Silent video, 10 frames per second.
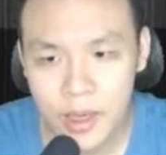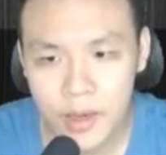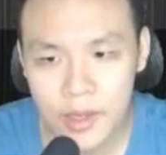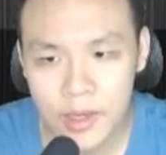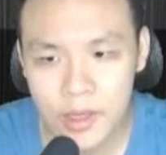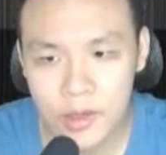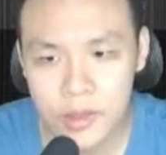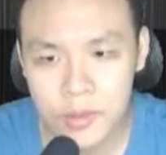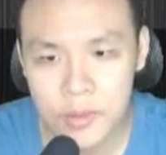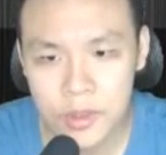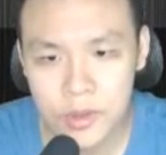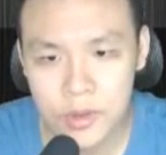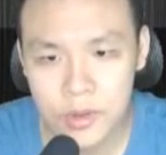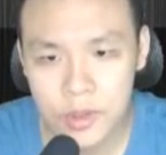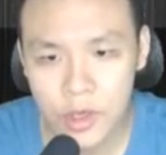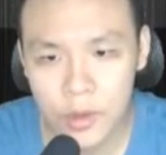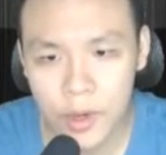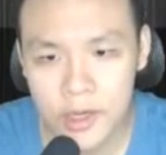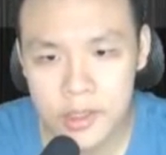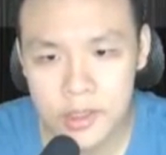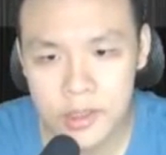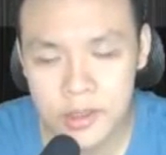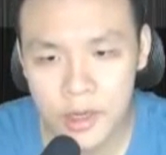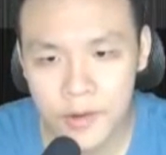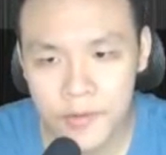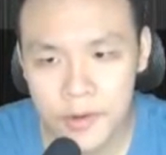and then you can use him to kill bosses and stuff.